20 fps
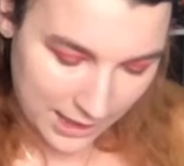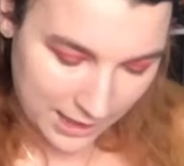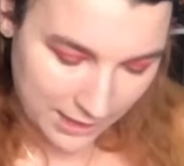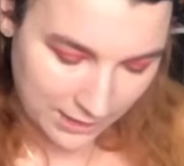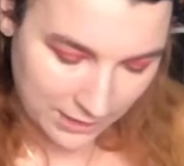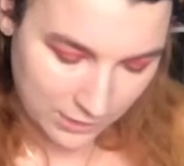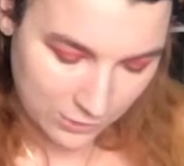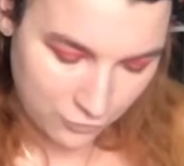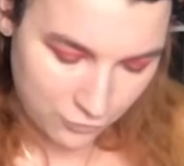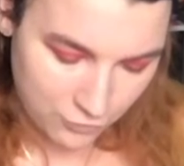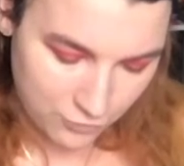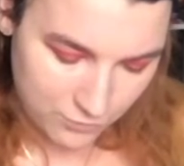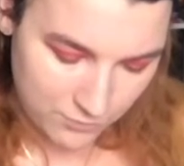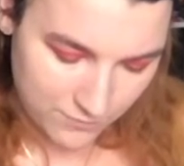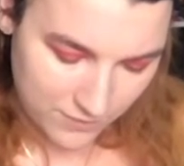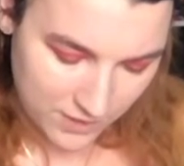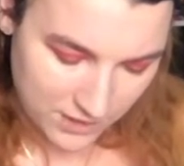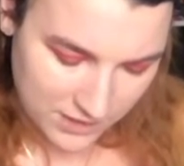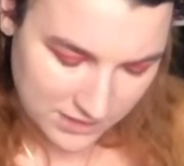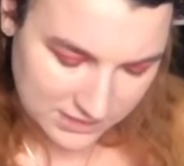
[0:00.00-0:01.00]

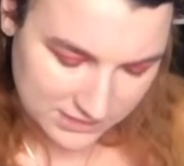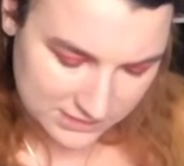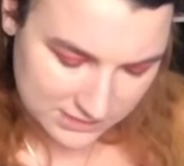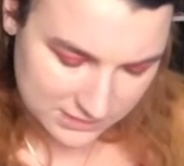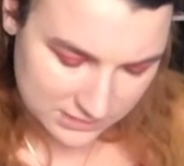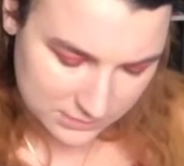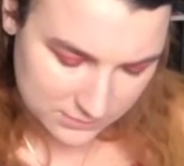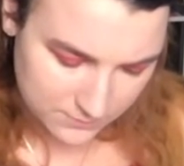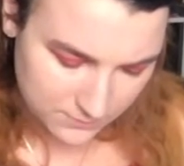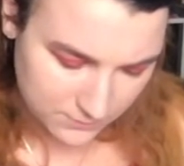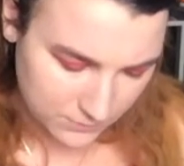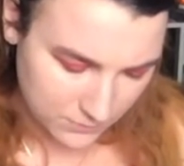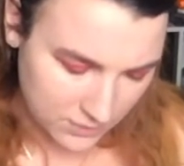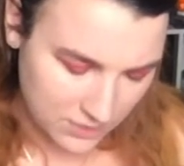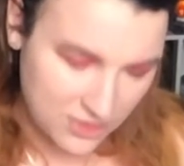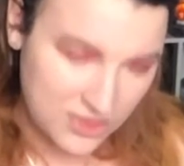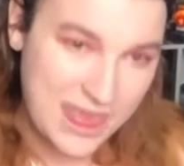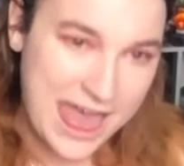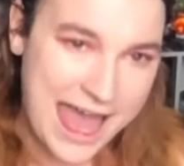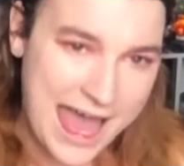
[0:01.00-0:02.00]
intravenous,
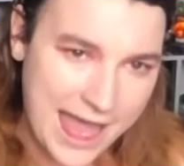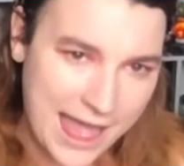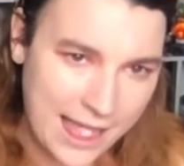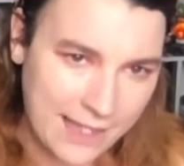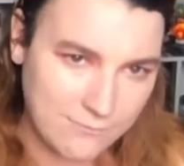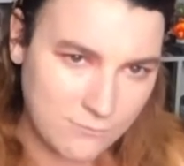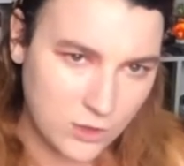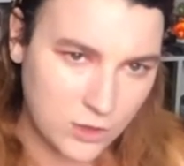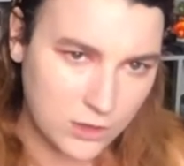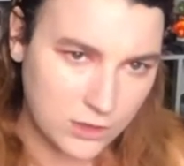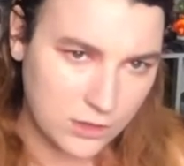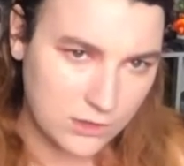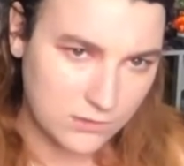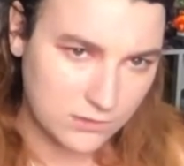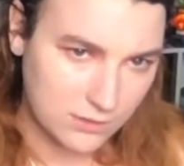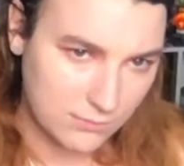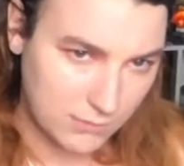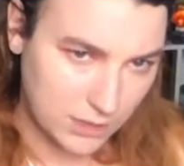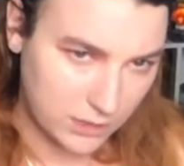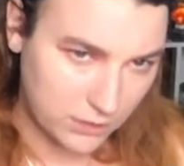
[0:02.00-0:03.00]
that I'm going to use
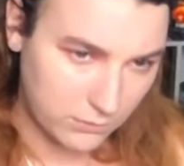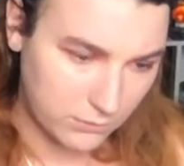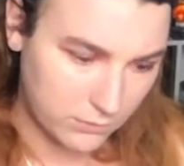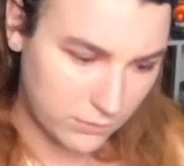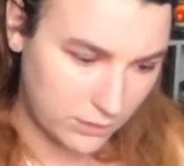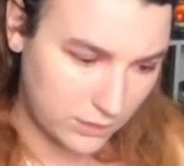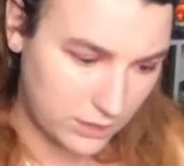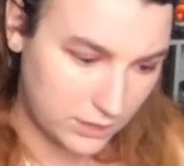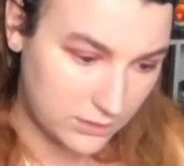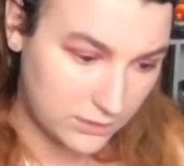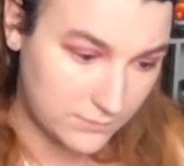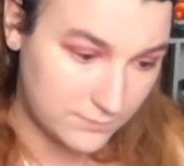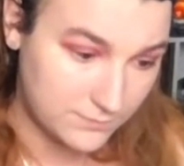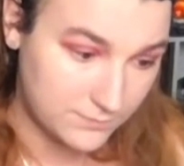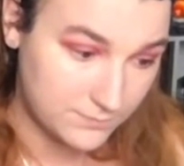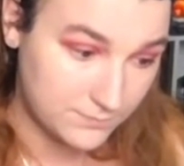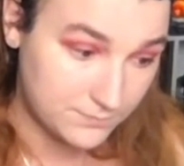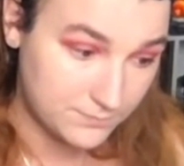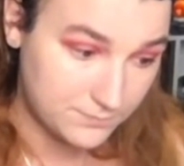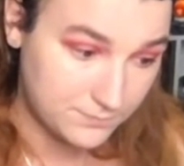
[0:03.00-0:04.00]
on my lower lid.
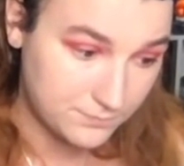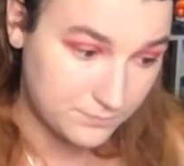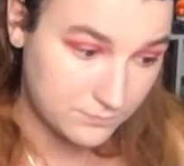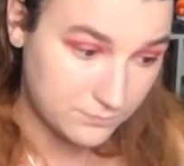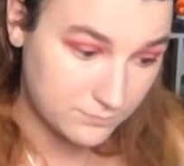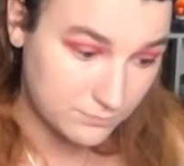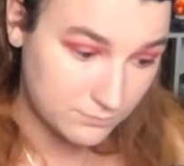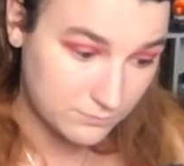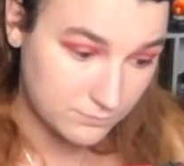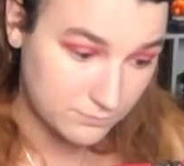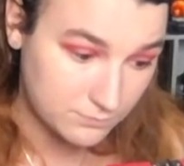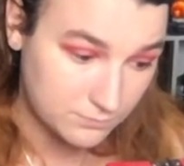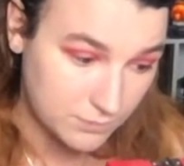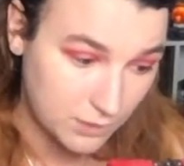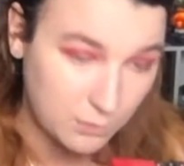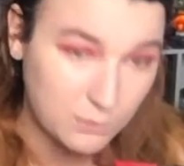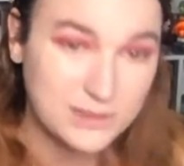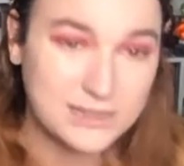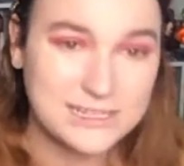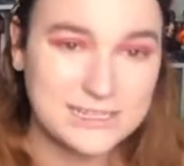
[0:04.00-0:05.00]

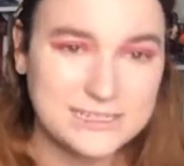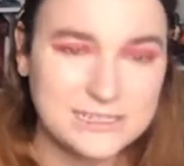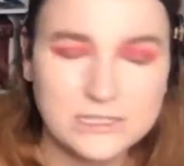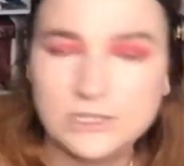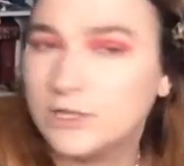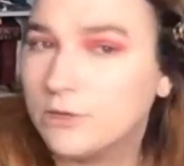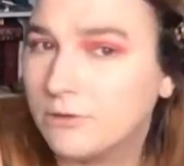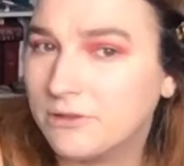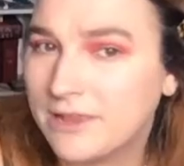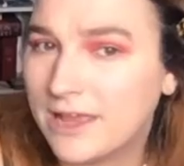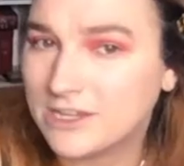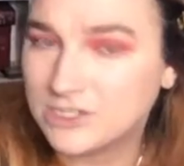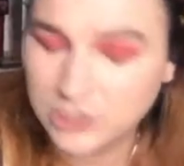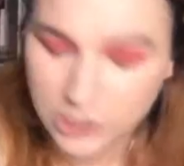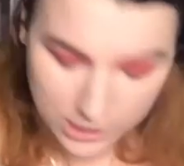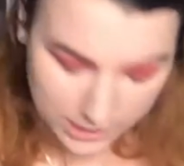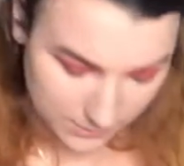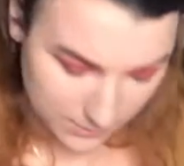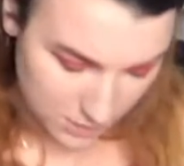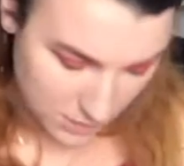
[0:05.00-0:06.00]
Lower lid, lower lash
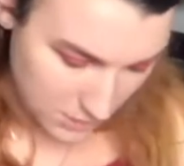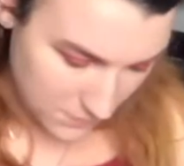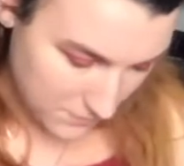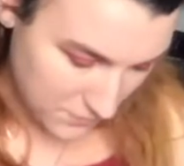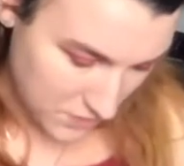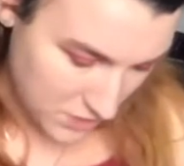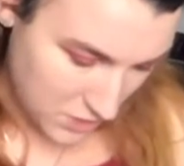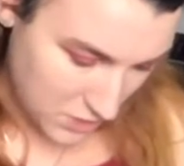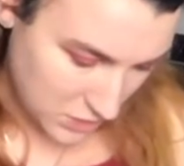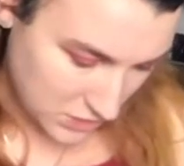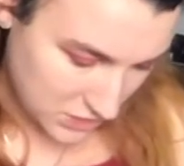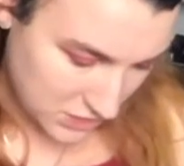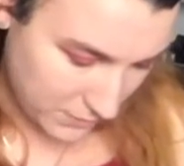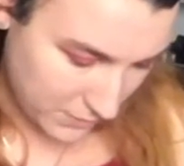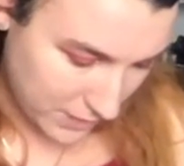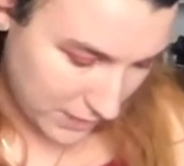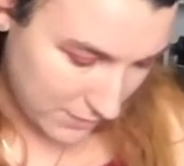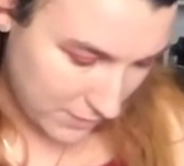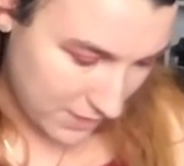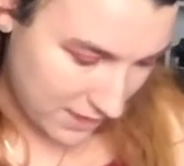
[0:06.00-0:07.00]
line. So we're
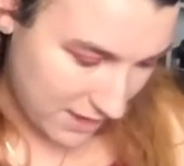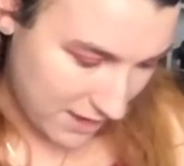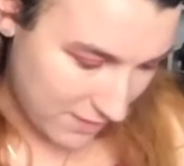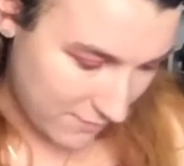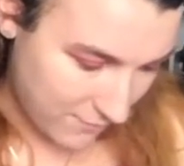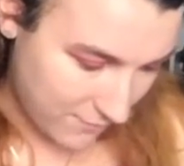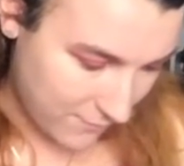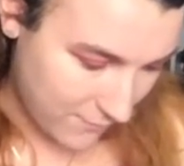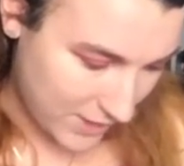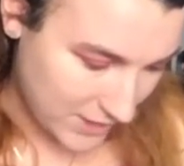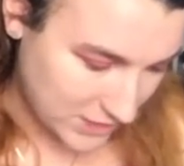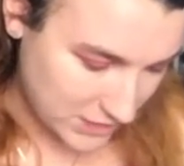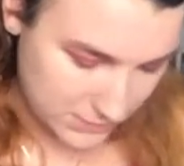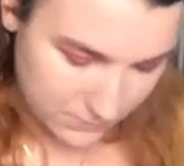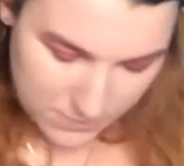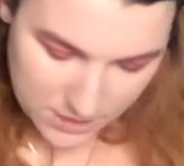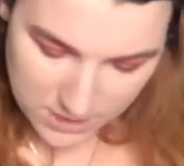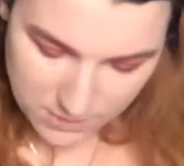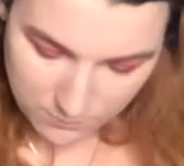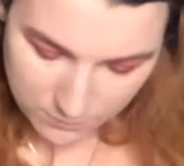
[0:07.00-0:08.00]
going to take fresh
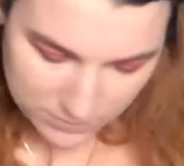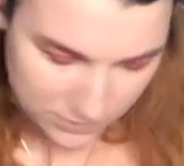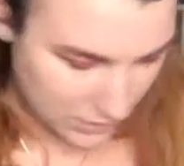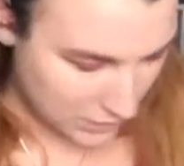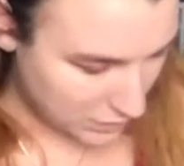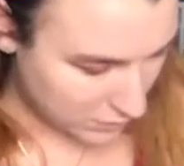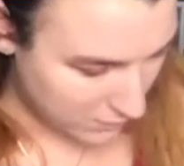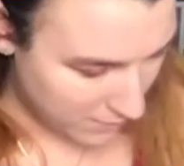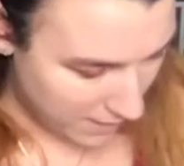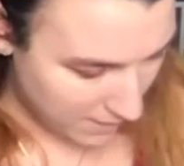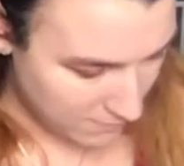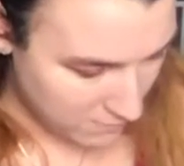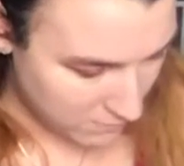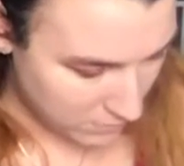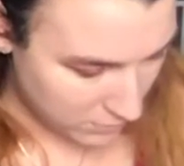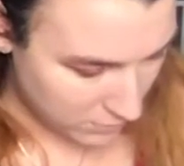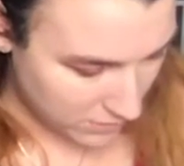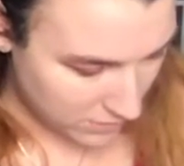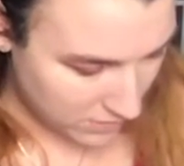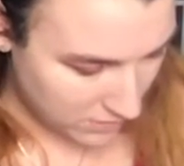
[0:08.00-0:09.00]
meat with the
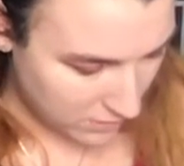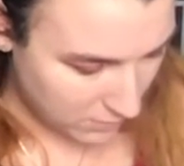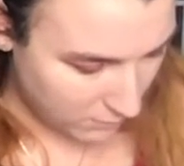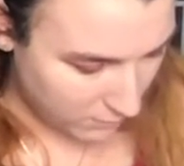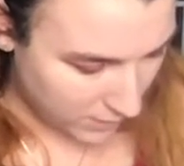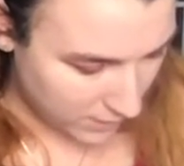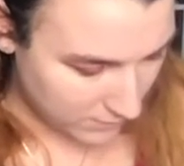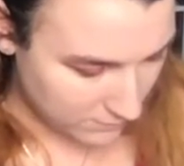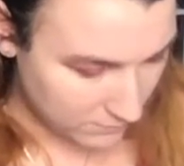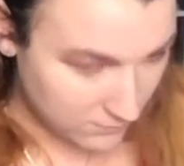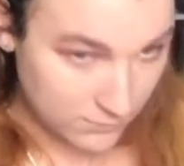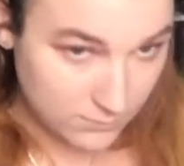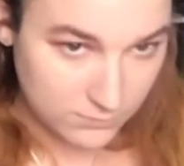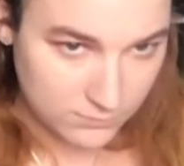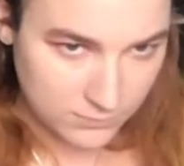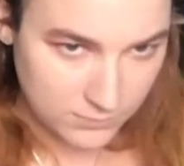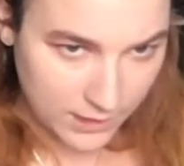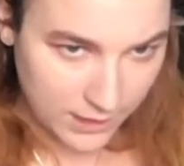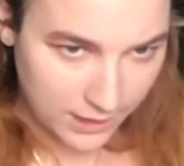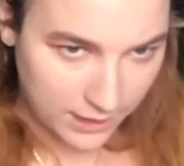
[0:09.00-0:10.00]
three, two, one. 3 t one
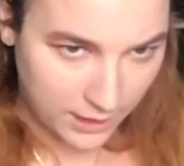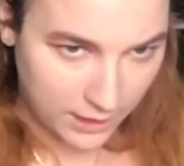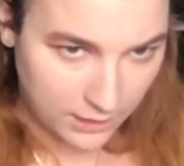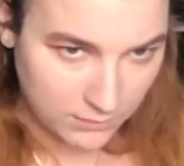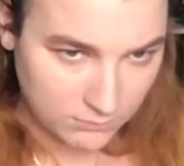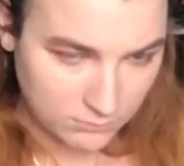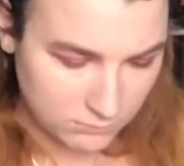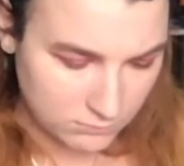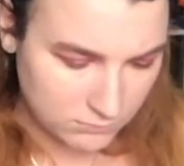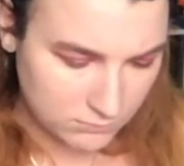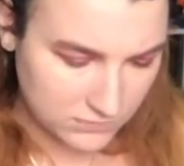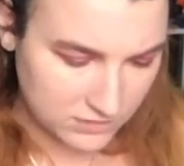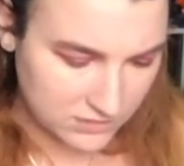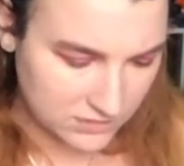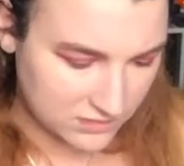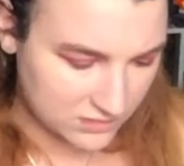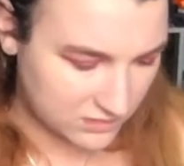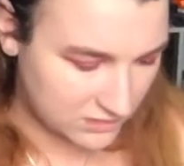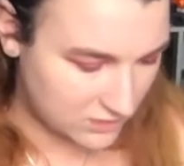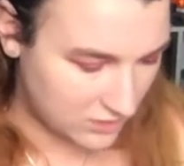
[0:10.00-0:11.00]
again.
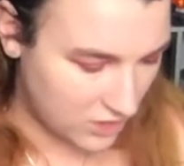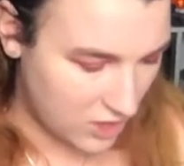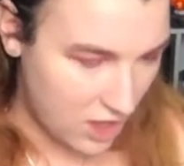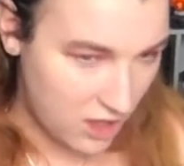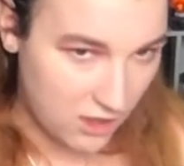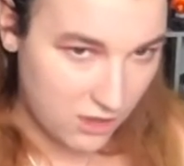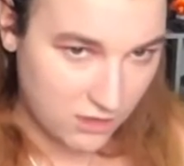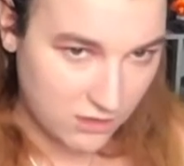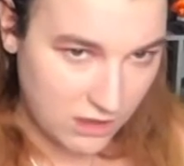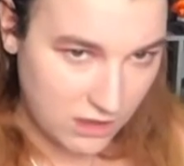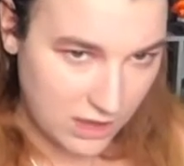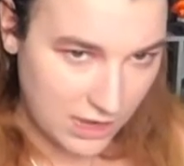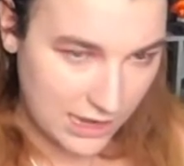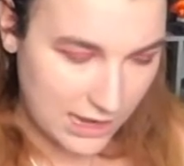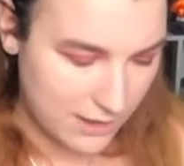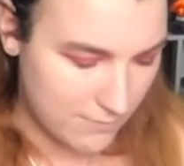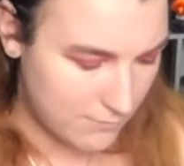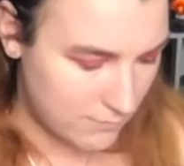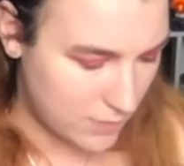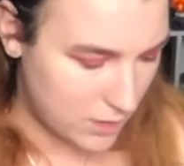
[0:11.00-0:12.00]

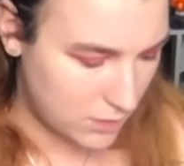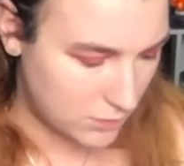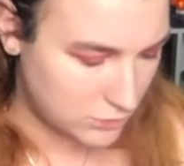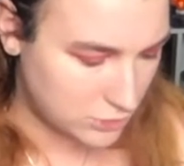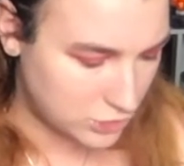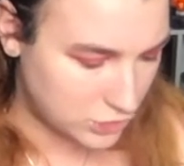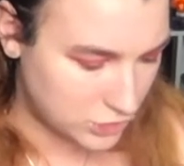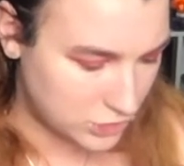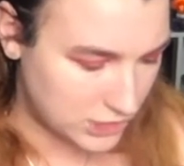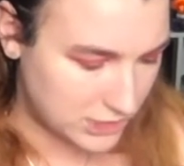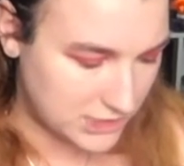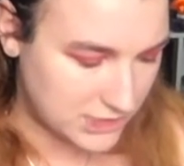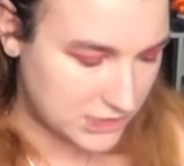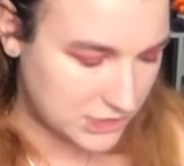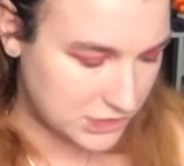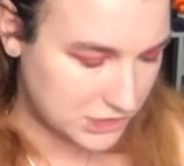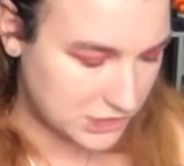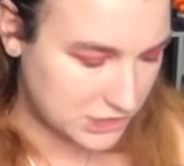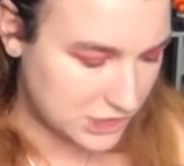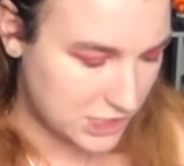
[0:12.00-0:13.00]
Circular motions
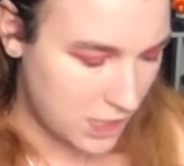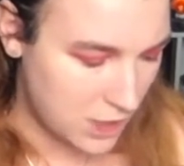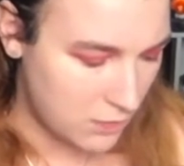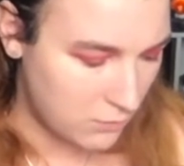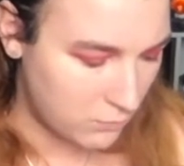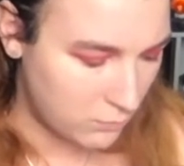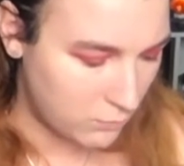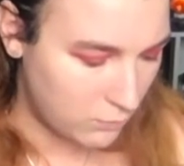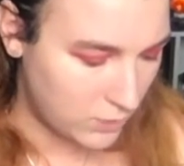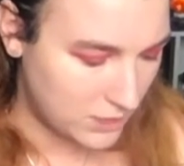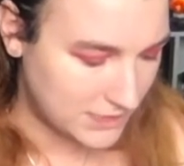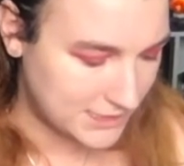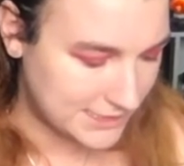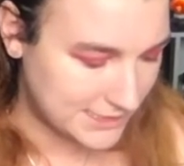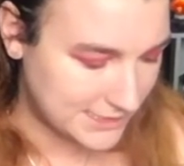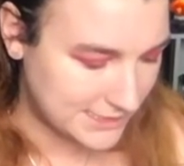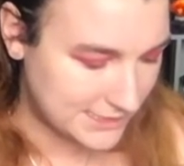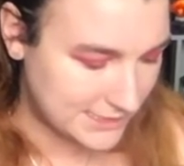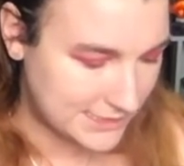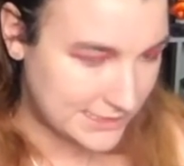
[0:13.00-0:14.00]
you don't want to
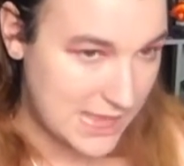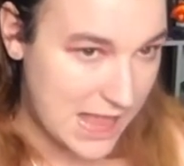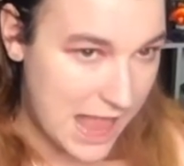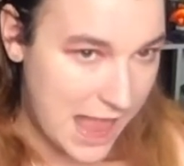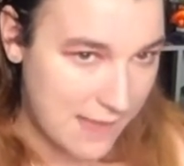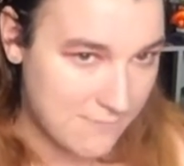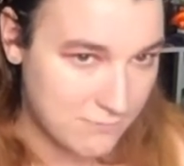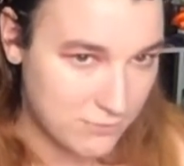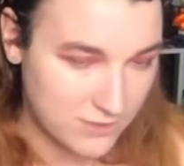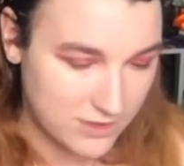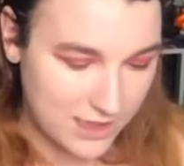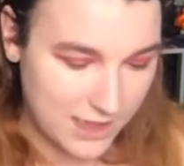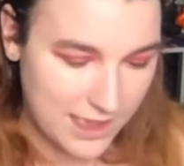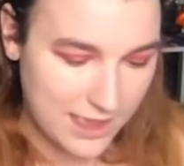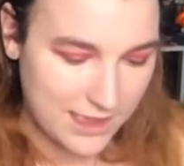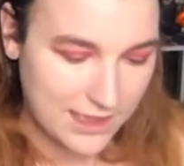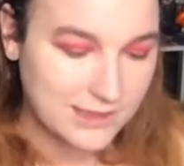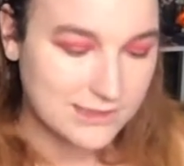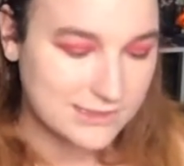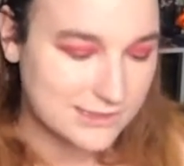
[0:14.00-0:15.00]
stab
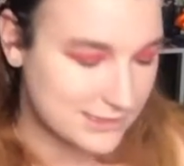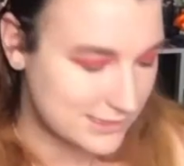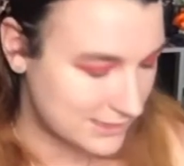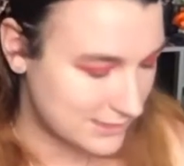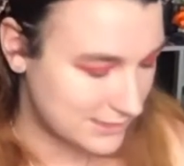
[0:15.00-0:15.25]
it.